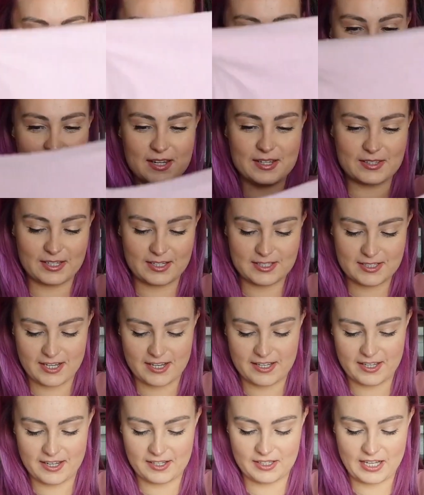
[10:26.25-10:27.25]
mean. They say
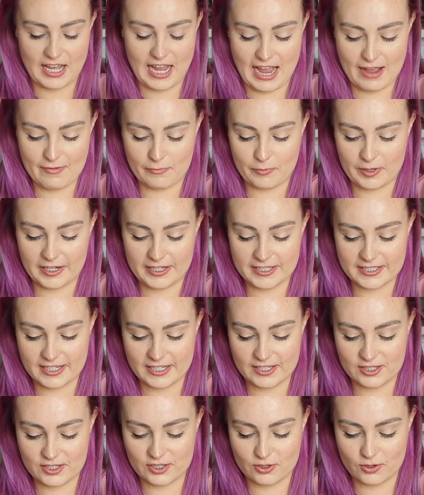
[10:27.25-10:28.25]
they laugh when I
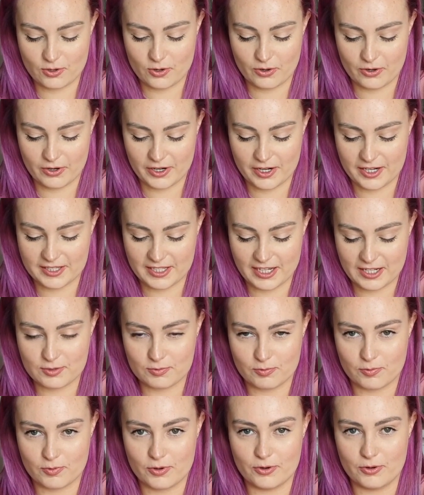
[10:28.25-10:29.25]
say sorry, and that's
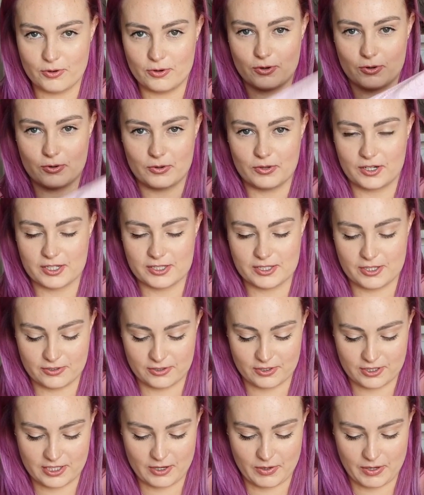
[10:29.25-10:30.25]
rude because it's
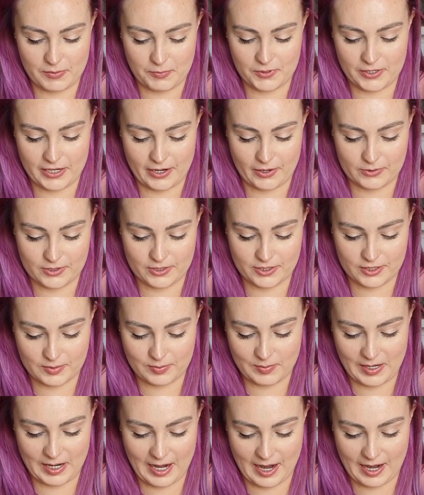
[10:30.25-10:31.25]
just how I pronounce it. It's
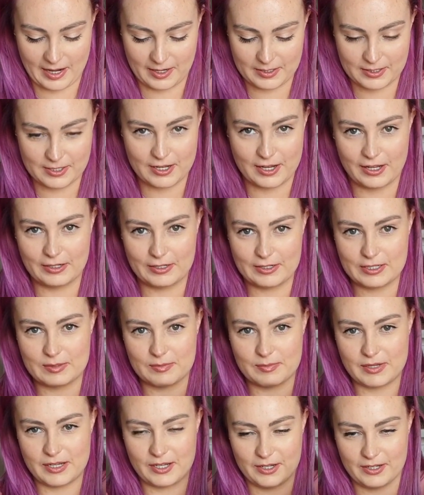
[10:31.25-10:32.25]
my accent. It's
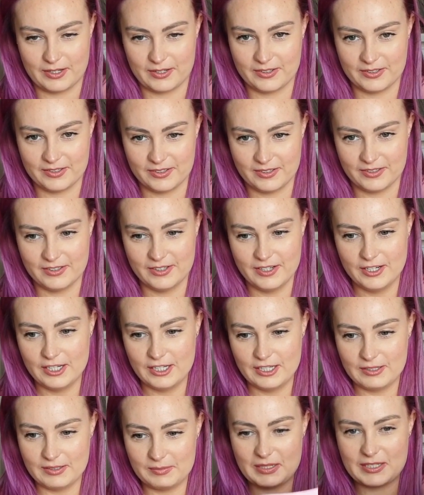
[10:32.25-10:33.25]
Aww. mean.
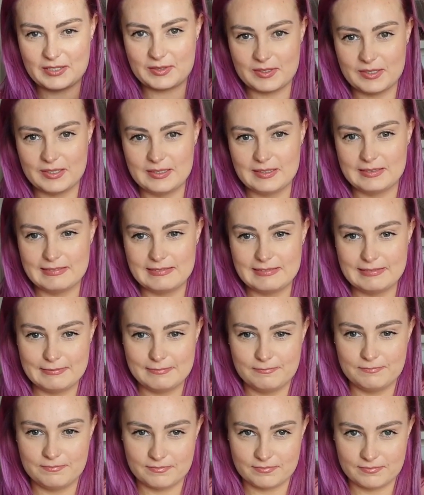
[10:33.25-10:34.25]
They're they laughing say, with
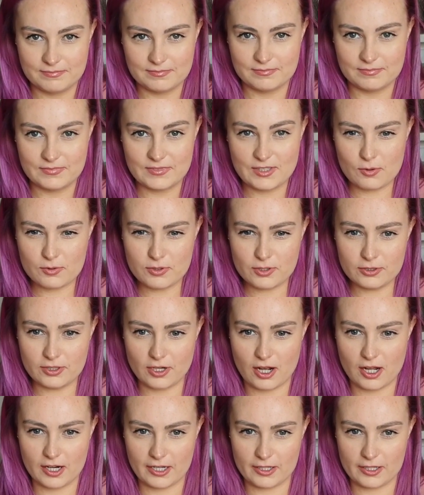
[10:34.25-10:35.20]
you. No, they're not.